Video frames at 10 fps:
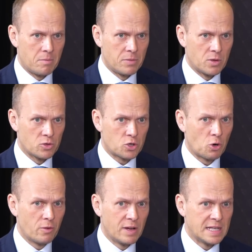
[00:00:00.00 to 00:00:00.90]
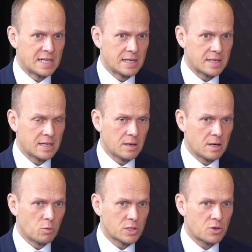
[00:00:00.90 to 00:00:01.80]
those surveys
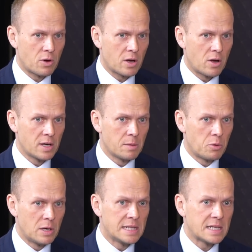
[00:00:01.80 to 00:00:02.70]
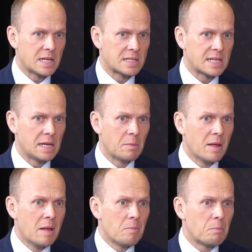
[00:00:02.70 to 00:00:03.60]
and what's going on in the political scheme.
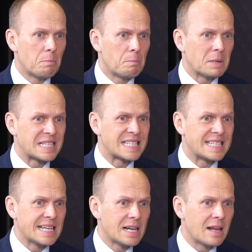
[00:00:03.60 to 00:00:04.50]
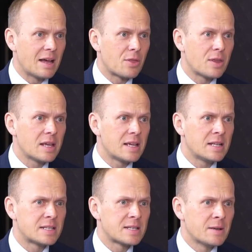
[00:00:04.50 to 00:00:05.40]
But still, I think
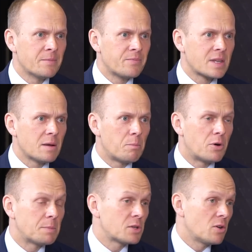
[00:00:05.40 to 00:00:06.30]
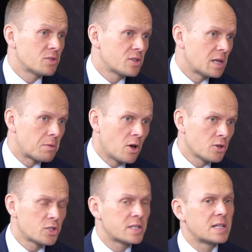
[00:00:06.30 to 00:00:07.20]
it's perhaps also
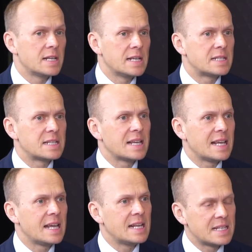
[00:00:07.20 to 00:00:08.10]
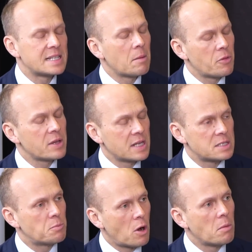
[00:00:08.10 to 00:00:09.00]
subconsciously, it is something
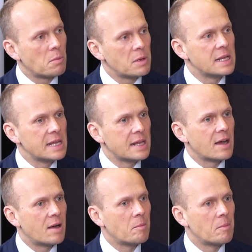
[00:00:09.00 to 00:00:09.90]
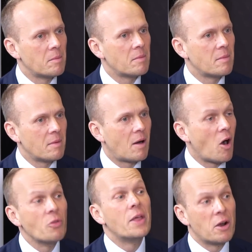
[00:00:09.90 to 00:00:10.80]
that's probably
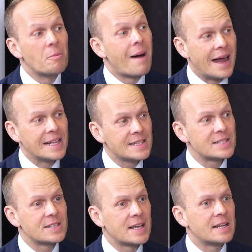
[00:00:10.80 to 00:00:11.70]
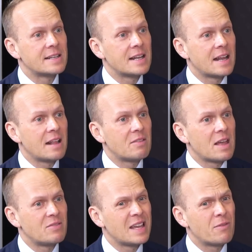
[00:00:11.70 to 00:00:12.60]
on their minds.
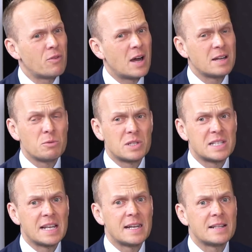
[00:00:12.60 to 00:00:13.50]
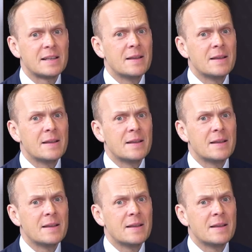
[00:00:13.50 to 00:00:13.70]
And therefore, I would say that